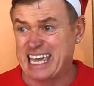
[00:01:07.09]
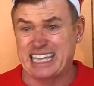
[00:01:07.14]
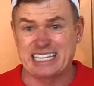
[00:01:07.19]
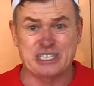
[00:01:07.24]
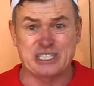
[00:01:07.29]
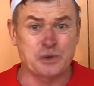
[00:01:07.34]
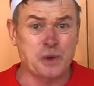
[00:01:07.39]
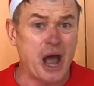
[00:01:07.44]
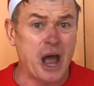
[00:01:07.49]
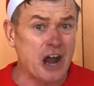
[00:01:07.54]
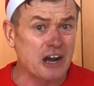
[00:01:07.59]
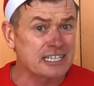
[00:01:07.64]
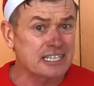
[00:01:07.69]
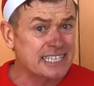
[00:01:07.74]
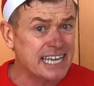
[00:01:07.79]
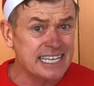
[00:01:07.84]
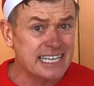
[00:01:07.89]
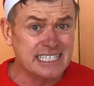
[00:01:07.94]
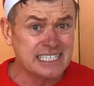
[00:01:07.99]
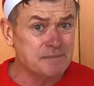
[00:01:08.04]
To our
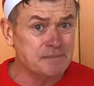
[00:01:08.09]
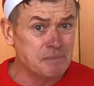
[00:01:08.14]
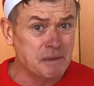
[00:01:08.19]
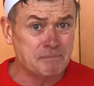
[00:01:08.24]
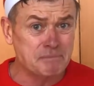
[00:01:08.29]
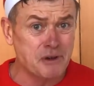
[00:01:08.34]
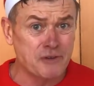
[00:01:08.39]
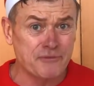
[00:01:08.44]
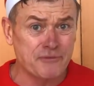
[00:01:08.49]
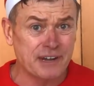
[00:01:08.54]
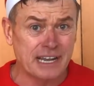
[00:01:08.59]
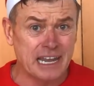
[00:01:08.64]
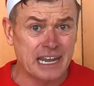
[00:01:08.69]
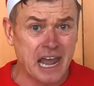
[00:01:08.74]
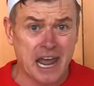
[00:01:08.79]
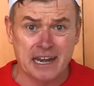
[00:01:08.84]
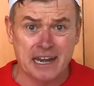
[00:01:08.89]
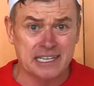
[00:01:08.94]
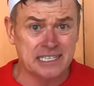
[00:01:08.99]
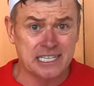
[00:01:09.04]
taste, to be perfectly
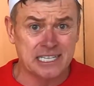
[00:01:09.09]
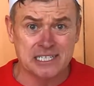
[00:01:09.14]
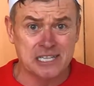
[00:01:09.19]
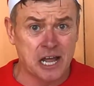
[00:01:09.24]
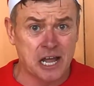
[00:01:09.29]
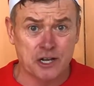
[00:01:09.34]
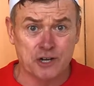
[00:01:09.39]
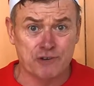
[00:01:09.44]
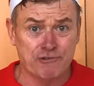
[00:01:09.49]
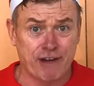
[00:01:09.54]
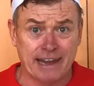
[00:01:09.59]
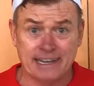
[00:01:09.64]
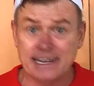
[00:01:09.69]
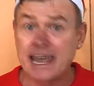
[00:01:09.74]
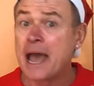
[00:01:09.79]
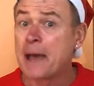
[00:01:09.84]
honest, it's not great.